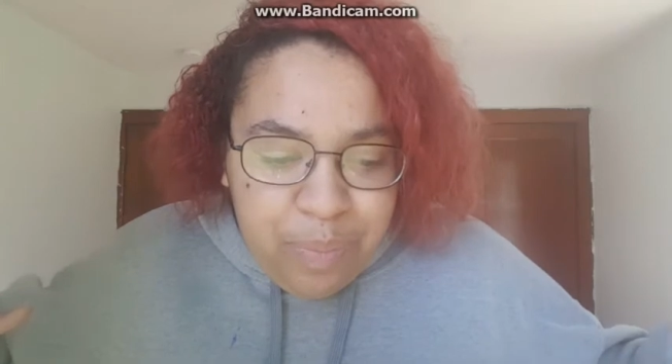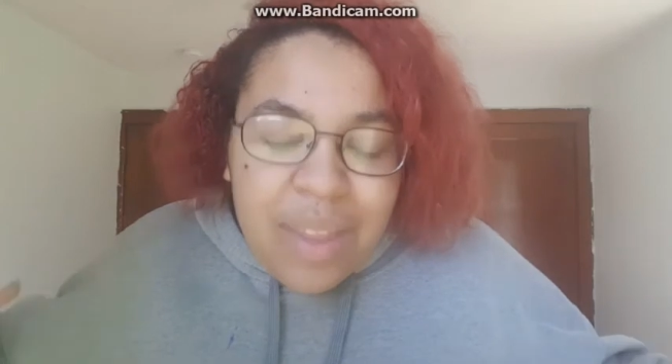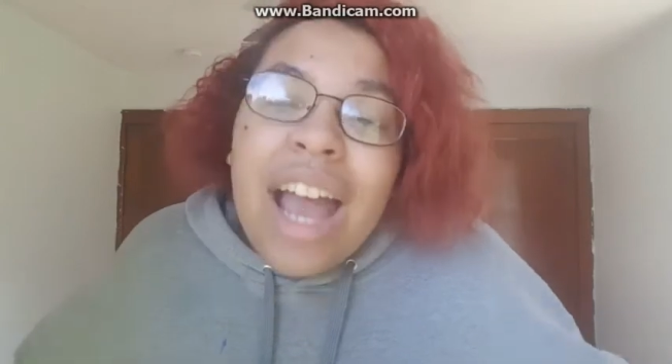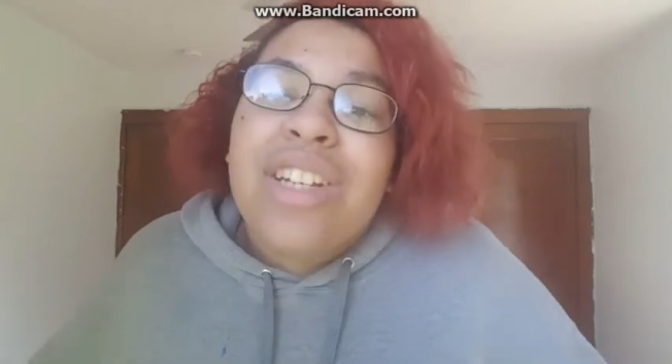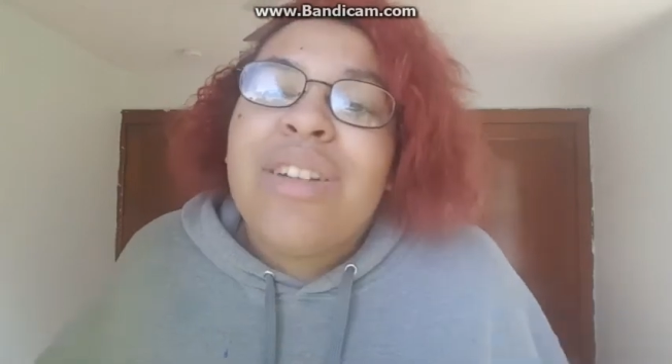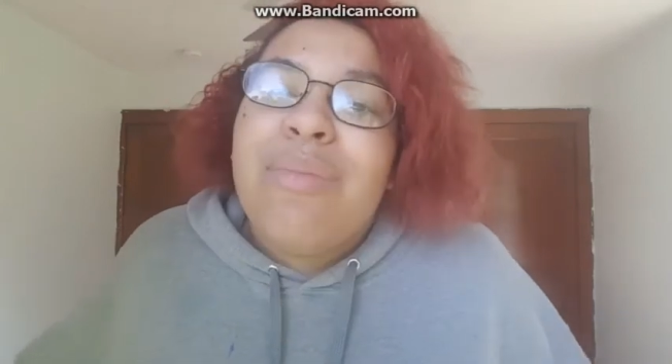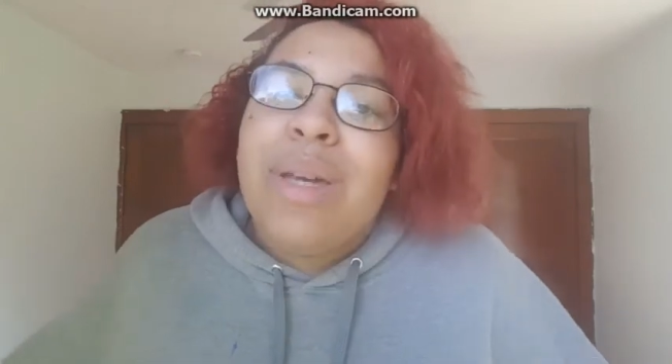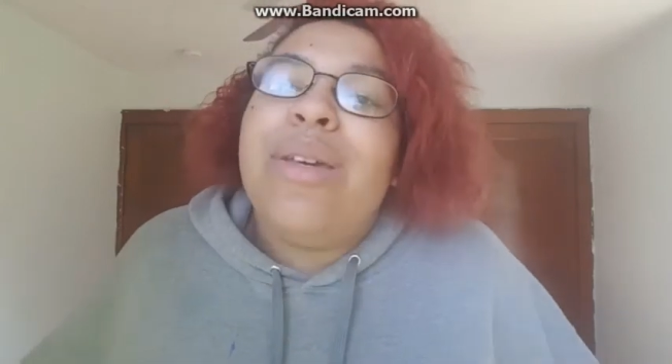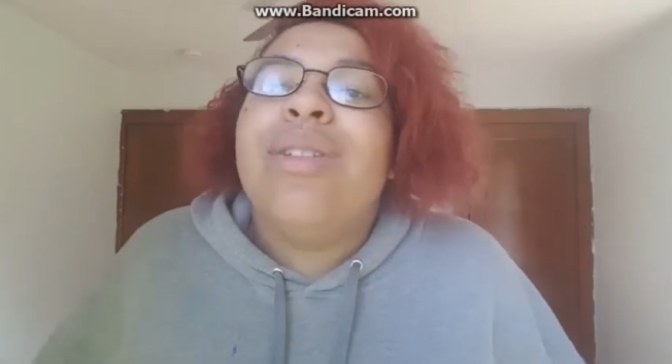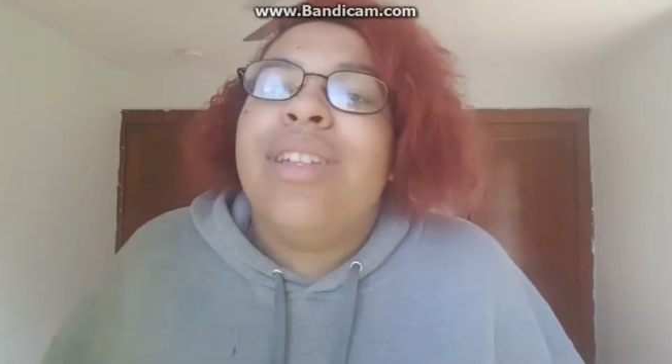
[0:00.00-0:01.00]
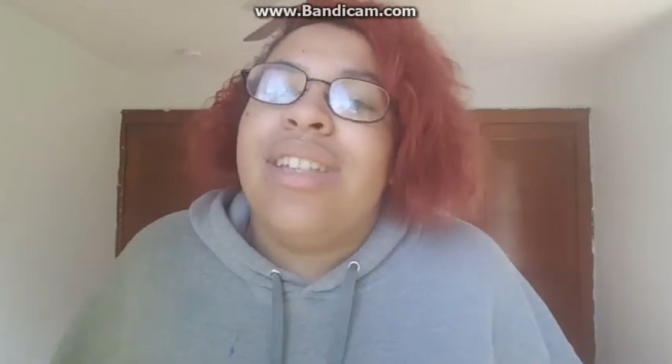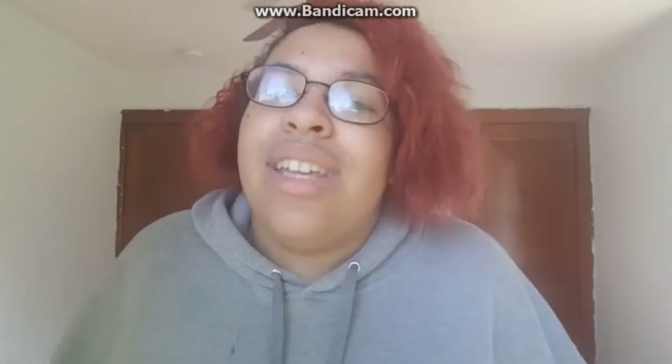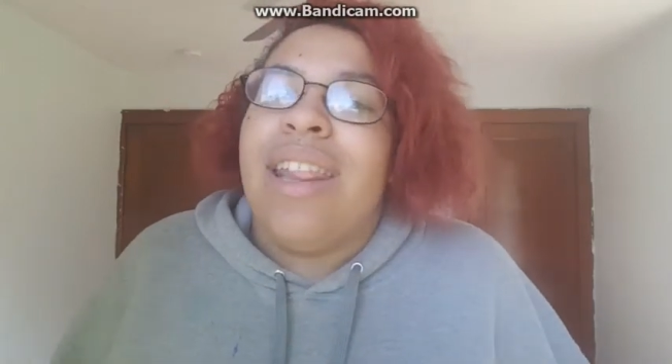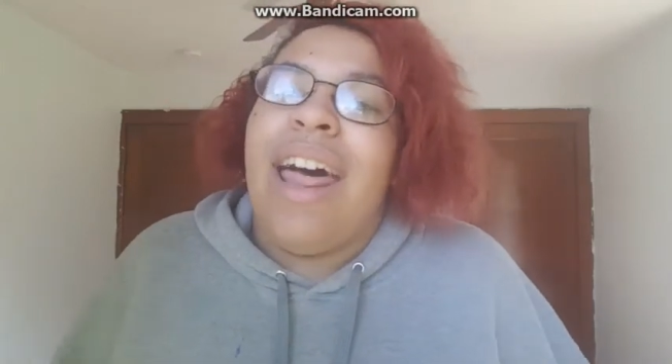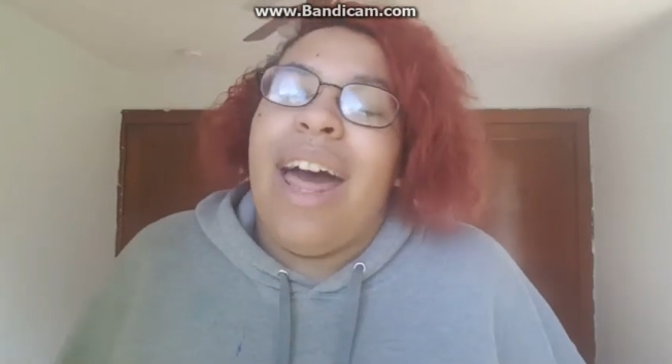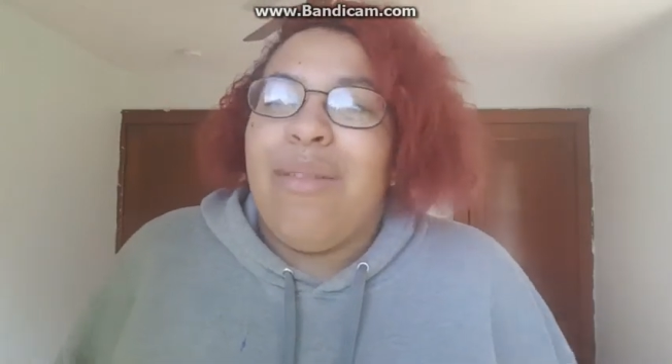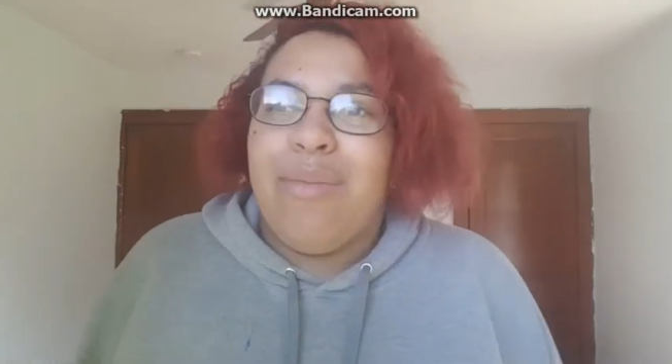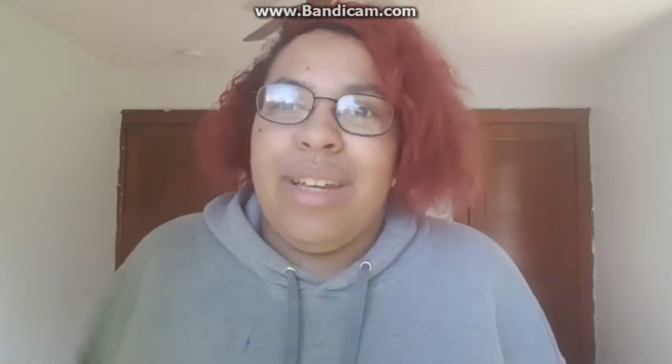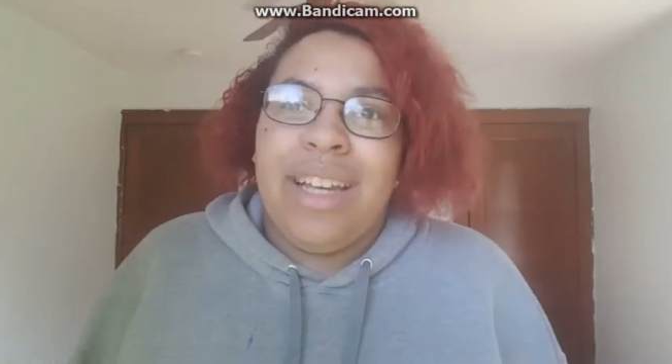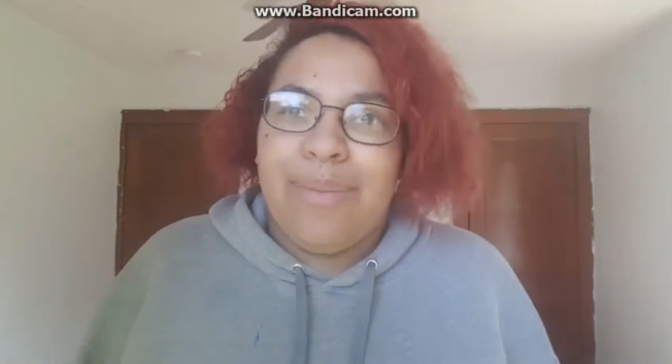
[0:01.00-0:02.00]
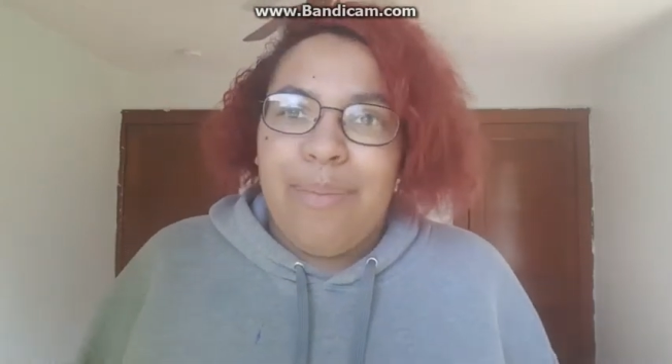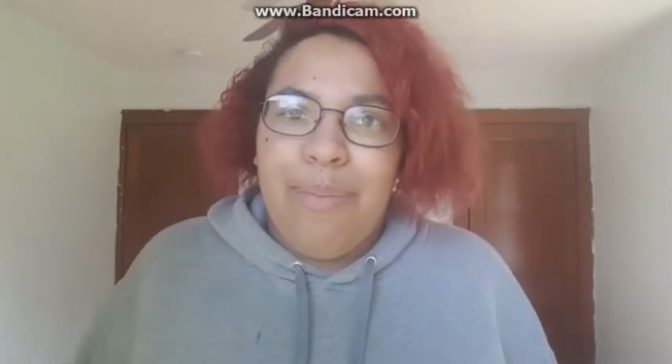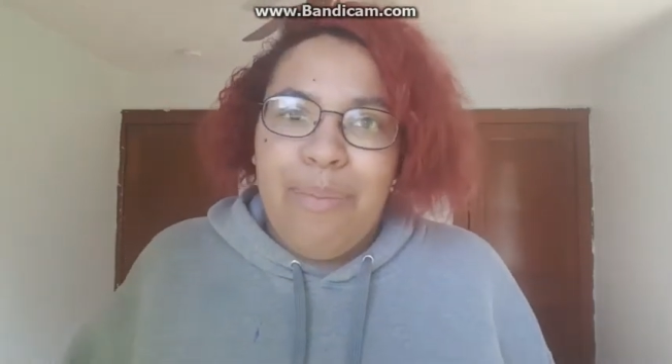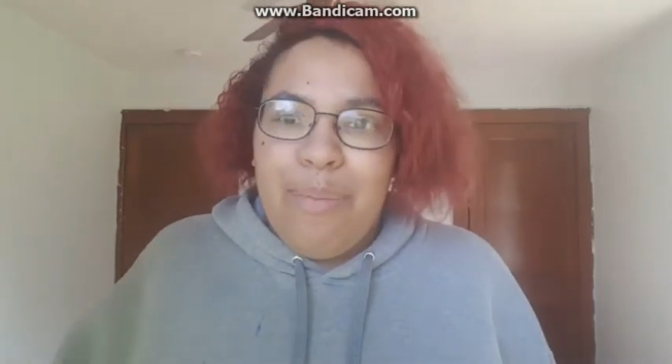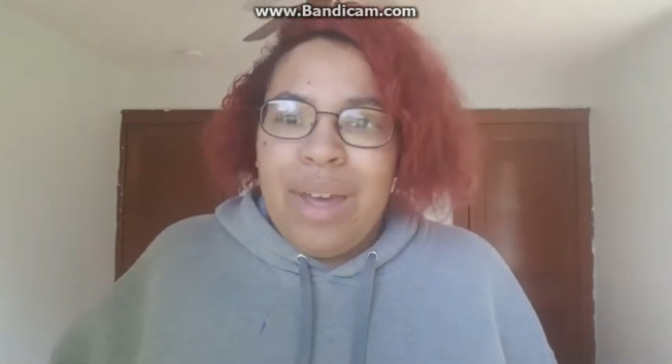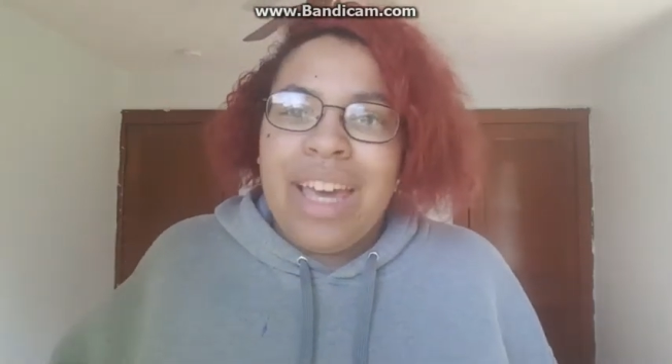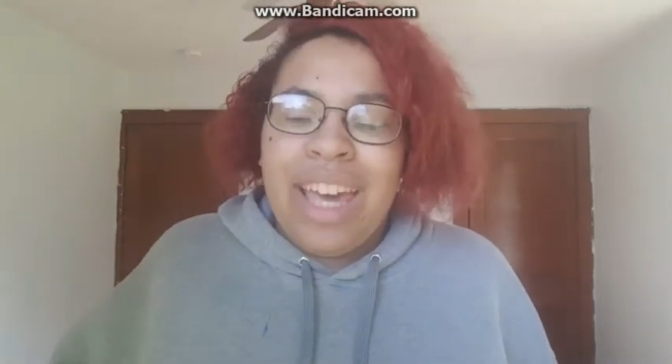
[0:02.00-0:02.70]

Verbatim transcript: I should be used to that because Big